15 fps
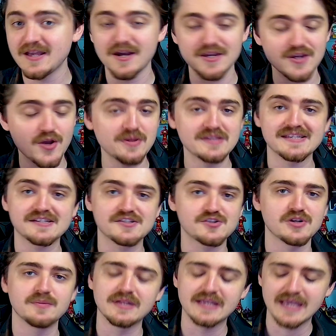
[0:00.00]
I know he's
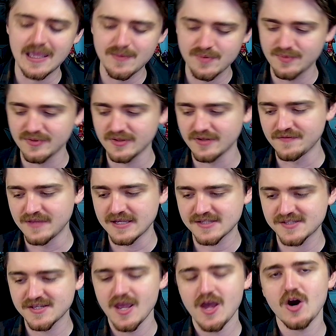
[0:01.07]
extremely capable of
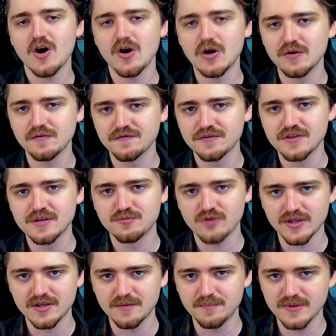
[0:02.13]
this, of the
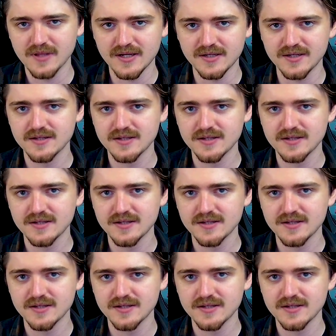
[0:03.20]
Brother Blood